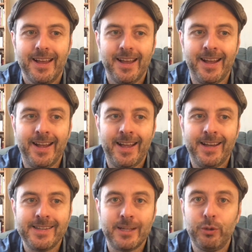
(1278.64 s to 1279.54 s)

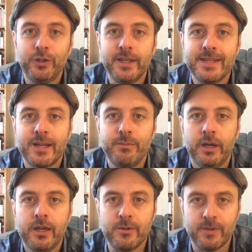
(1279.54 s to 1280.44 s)
and I'll put the link down
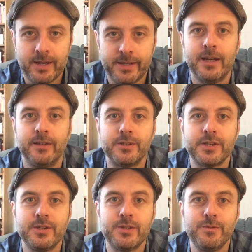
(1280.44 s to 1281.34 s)
below, and I'll
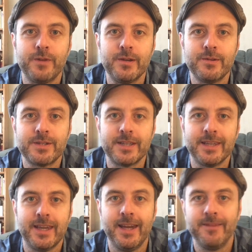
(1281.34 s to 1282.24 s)
see you soon, folks.
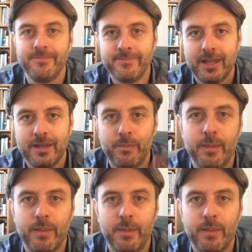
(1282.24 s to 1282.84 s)
Take care. Bye